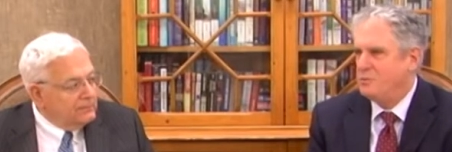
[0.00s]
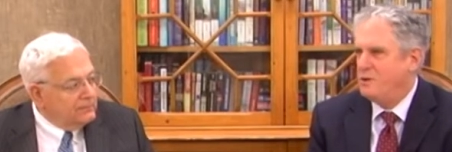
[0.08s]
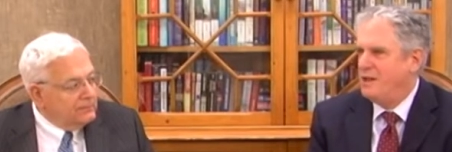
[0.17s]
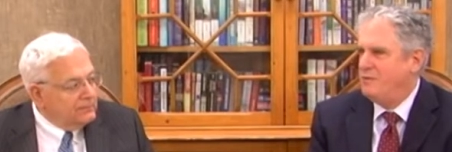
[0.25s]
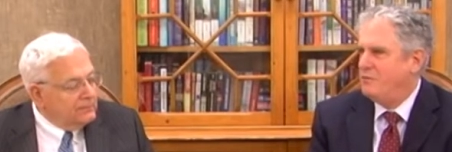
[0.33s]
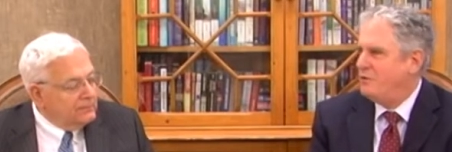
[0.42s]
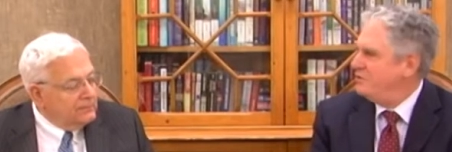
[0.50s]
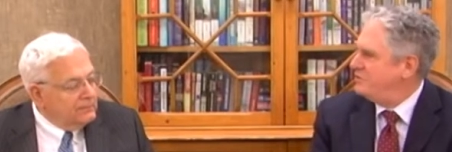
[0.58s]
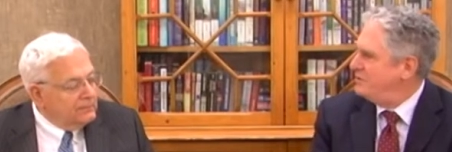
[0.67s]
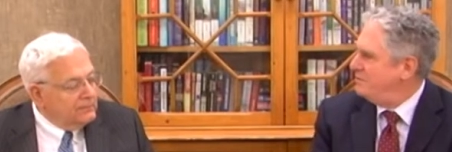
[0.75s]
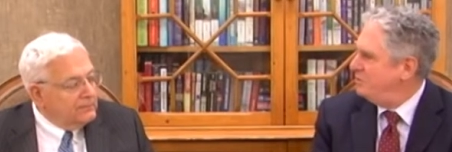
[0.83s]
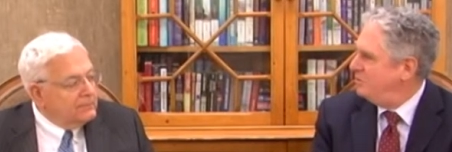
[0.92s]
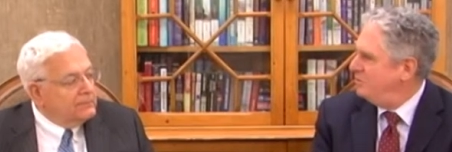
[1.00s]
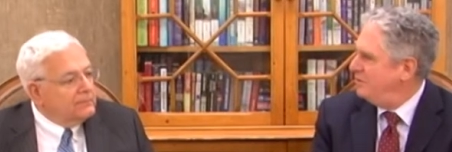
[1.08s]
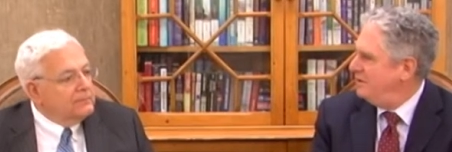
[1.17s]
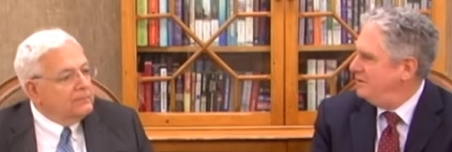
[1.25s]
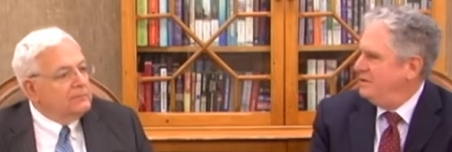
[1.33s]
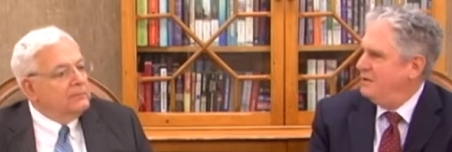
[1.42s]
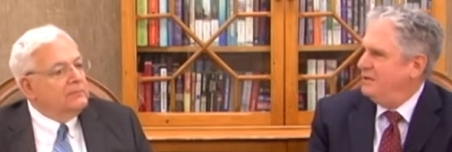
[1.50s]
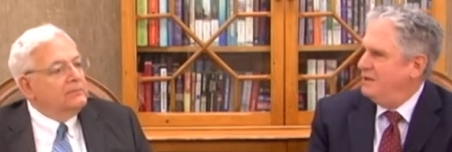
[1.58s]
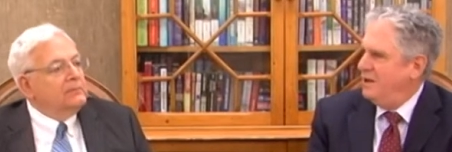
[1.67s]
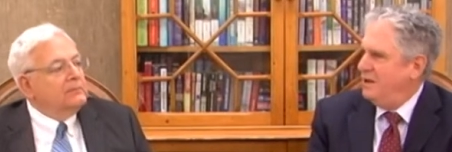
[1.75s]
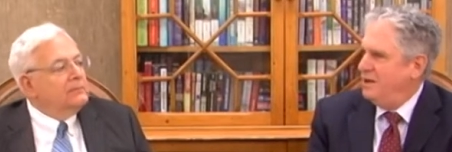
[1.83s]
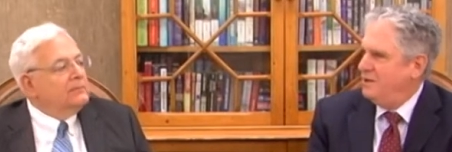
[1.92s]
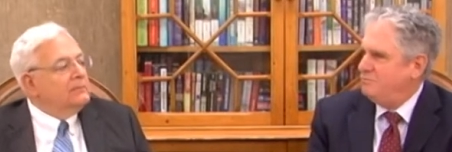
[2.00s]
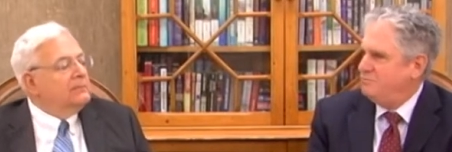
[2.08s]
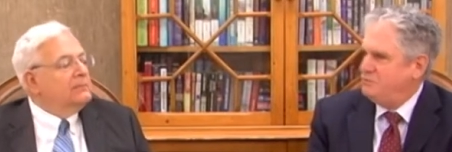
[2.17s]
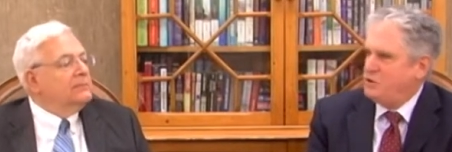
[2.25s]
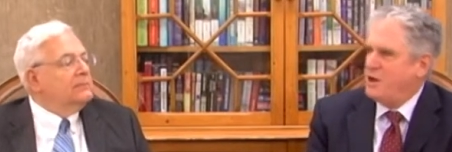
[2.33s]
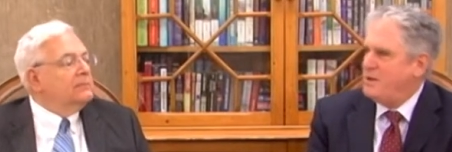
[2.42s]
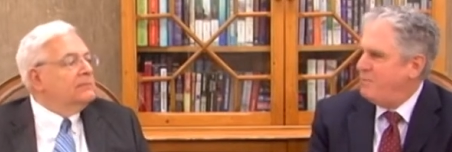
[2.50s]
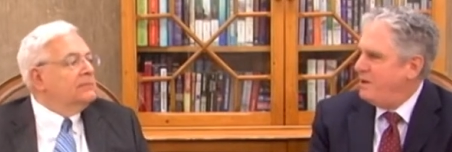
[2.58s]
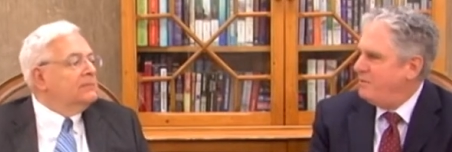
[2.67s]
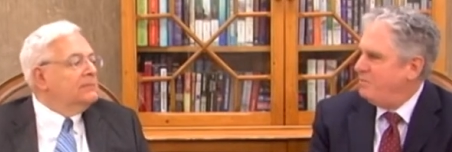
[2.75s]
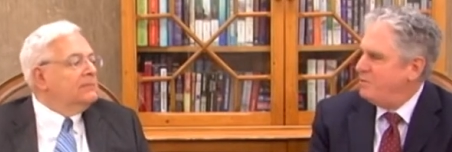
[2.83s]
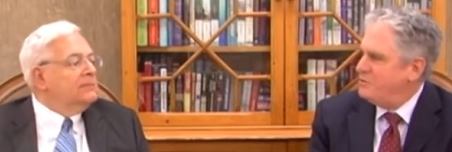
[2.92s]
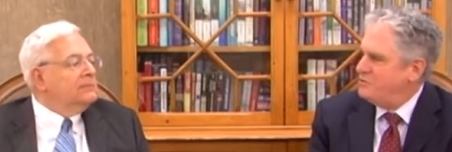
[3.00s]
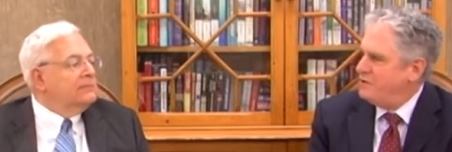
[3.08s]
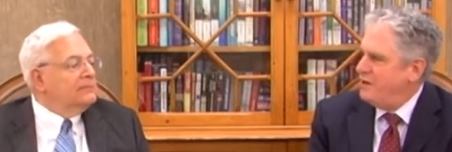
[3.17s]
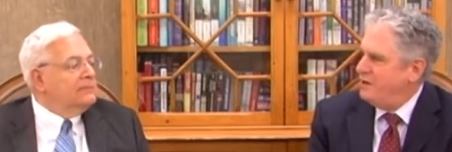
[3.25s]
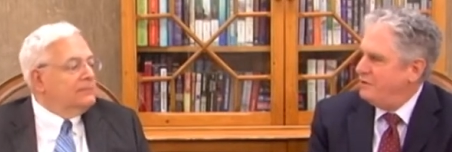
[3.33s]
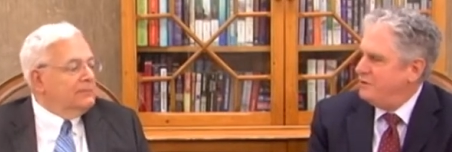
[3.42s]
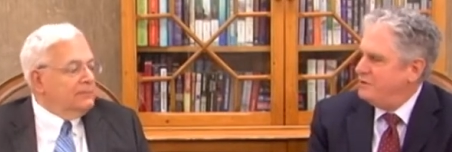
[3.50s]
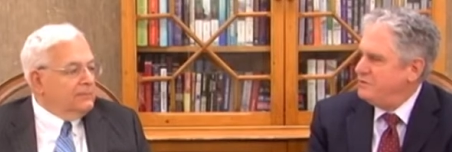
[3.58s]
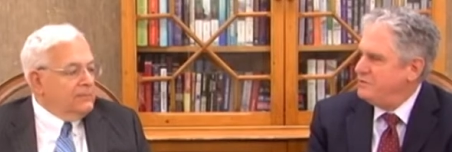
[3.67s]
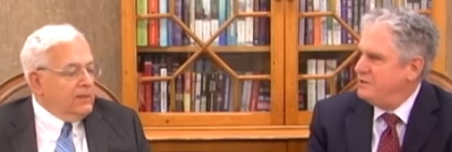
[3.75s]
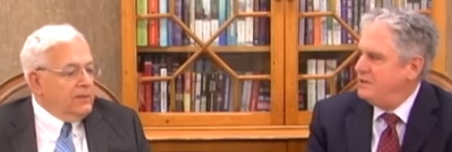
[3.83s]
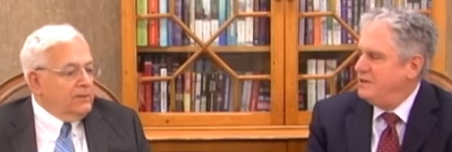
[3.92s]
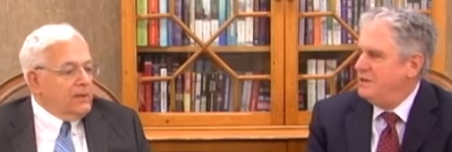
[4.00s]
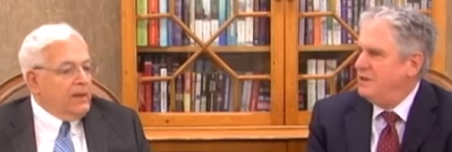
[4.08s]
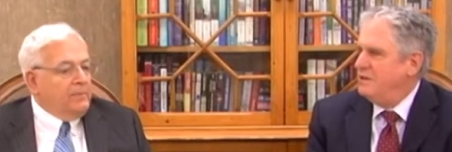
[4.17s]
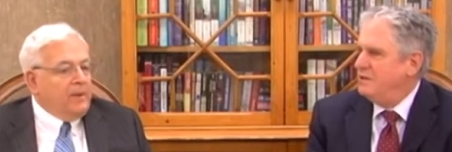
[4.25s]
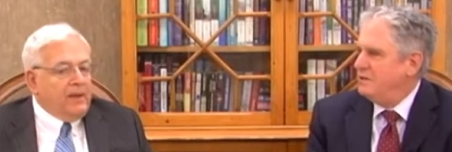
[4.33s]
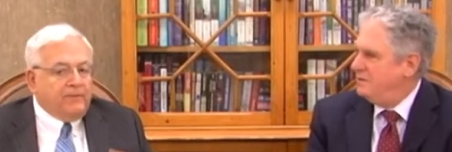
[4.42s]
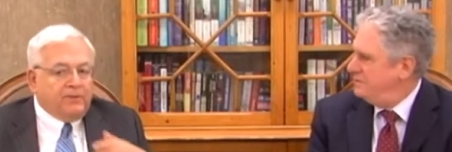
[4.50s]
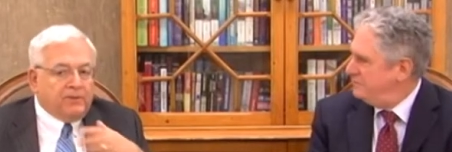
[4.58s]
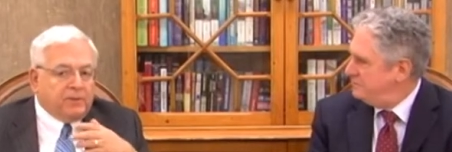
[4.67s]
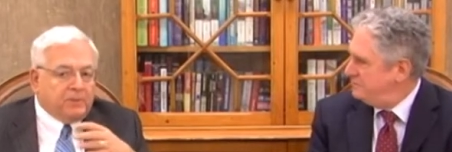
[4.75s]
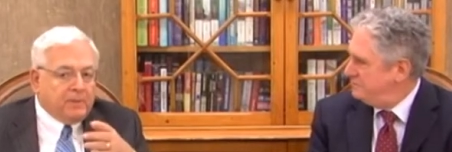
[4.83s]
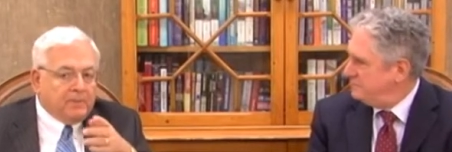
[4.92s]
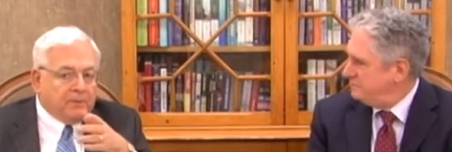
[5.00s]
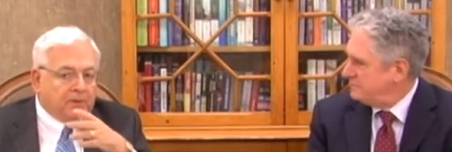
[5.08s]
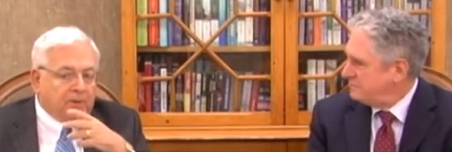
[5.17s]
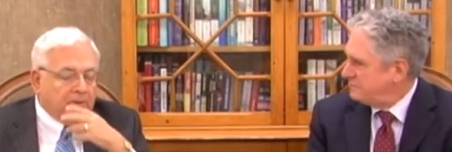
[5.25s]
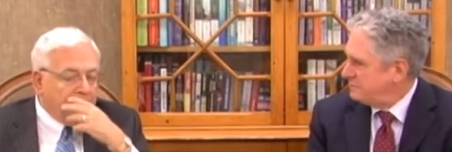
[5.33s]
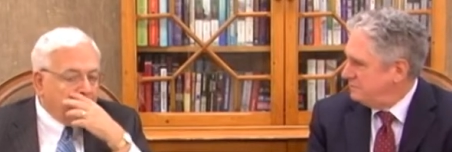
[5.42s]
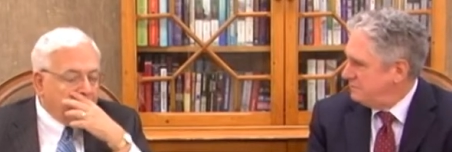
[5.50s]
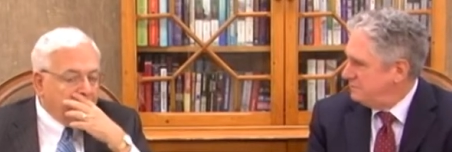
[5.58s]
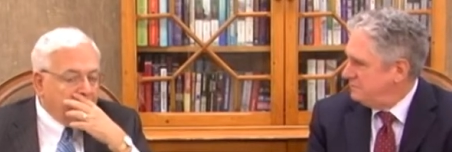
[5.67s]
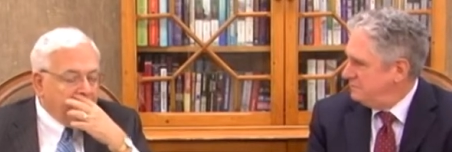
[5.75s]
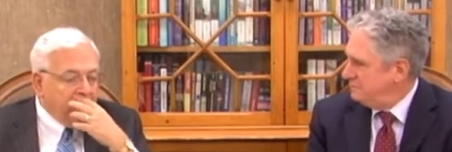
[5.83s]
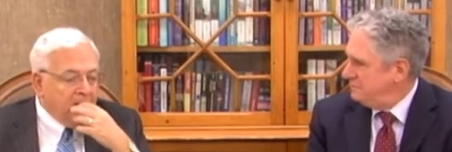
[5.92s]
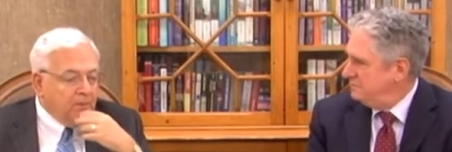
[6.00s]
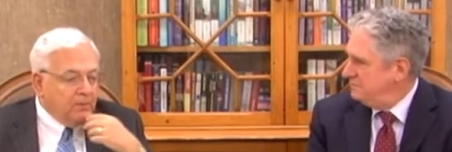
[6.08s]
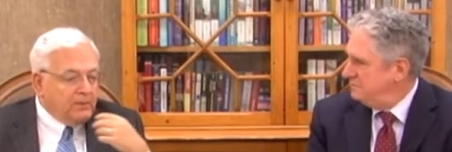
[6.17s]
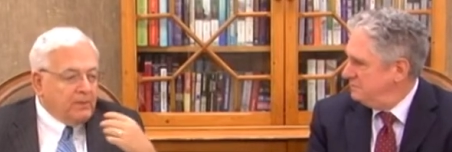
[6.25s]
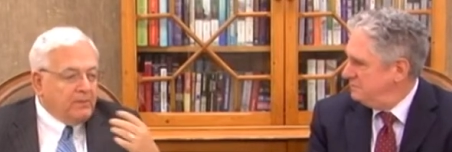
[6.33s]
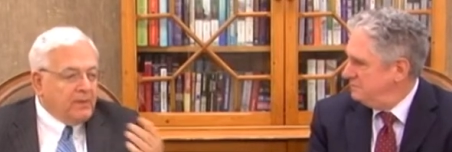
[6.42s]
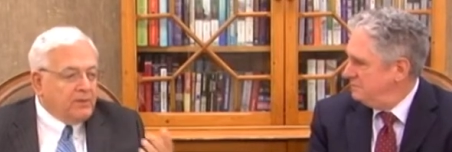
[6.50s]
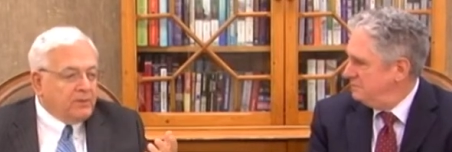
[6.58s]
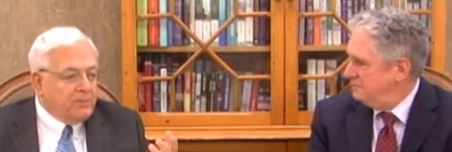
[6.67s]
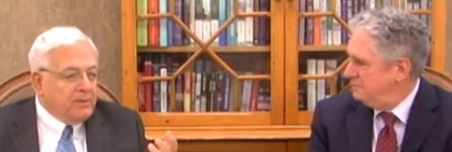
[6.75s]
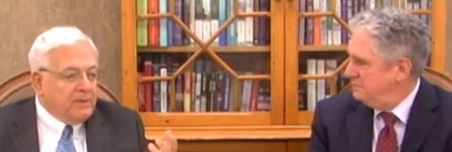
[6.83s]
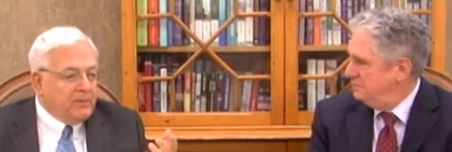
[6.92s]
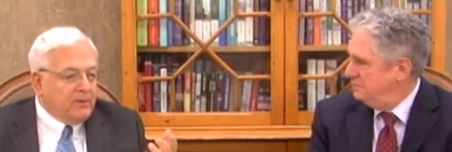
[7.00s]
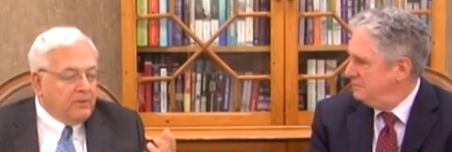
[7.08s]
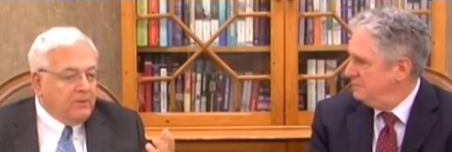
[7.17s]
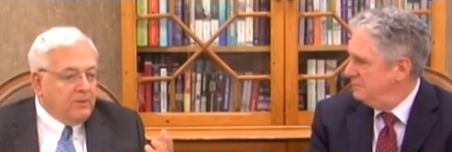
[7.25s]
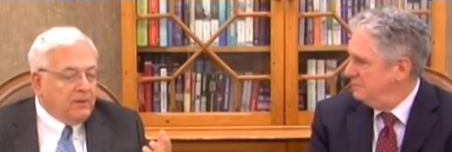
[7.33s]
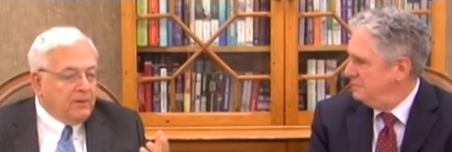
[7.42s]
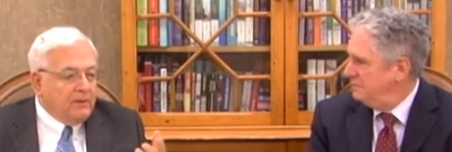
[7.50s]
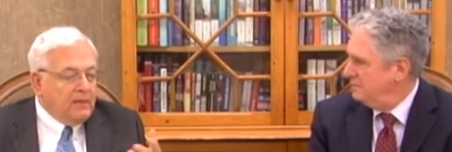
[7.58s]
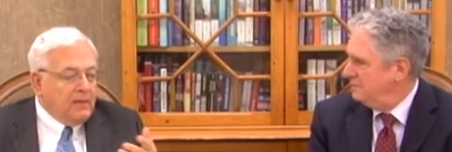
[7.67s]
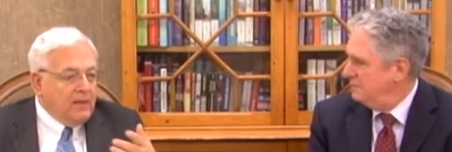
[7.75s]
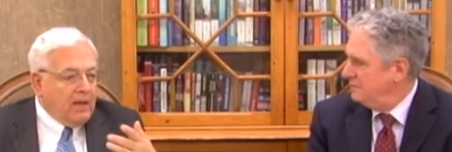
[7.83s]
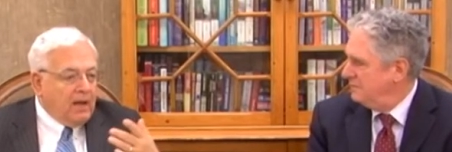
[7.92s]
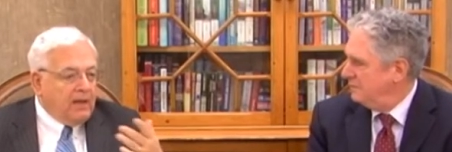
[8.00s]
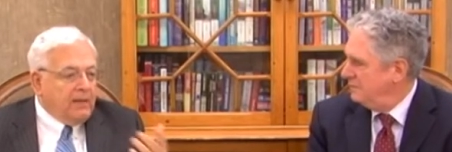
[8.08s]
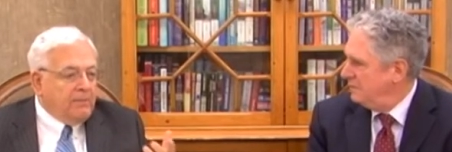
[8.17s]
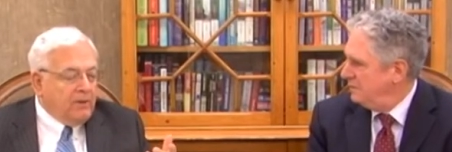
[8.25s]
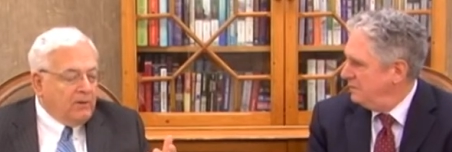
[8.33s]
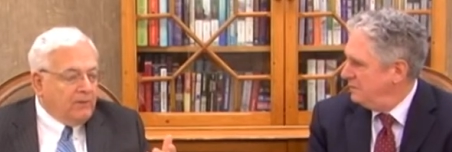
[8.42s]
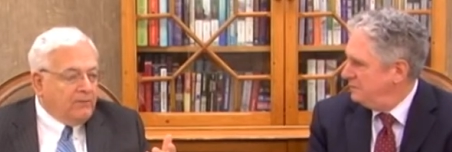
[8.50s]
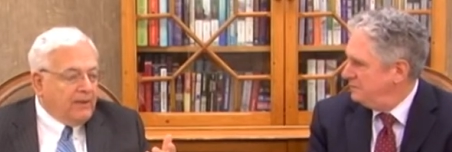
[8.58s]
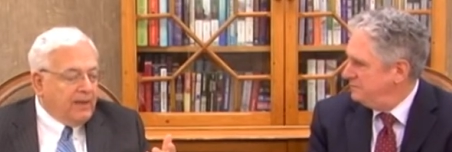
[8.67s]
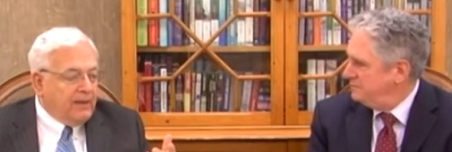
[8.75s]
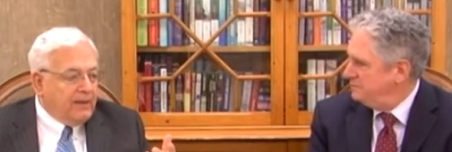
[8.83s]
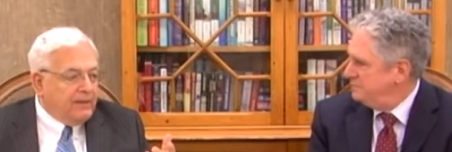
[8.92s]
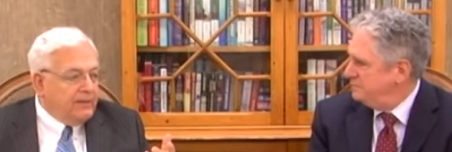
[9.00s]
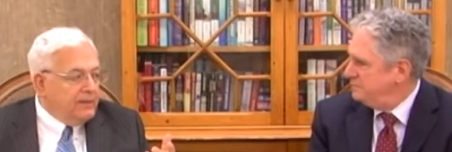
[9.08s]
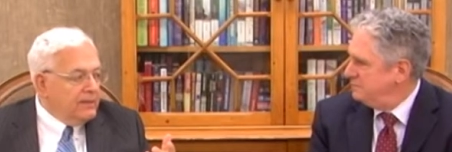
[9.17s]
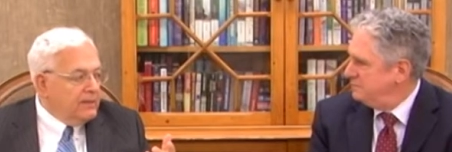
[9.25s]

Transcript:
Speaker 1: We had very similar uh, type A personalities.
Speaker 2: Type A, for those people who don't know what that means, are people who are highly motivated,